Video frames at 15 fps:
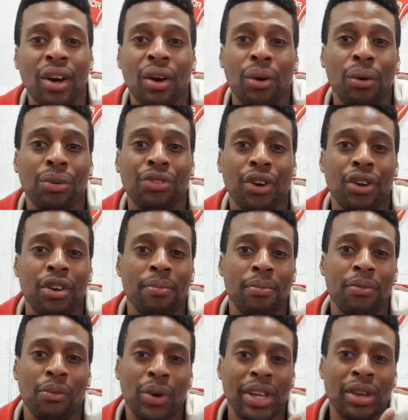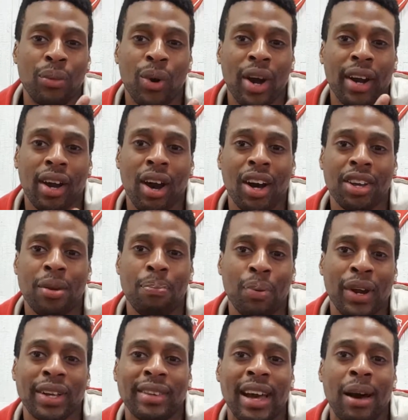Also, when you work hard, you
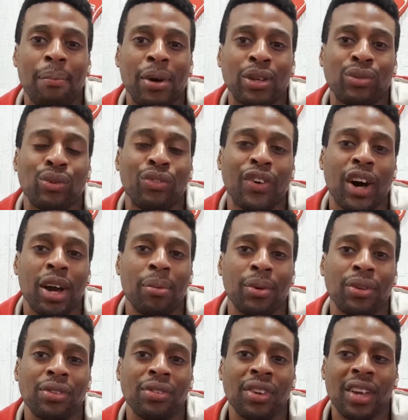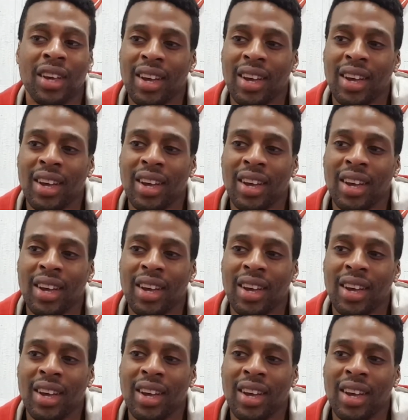break down muscle fibers.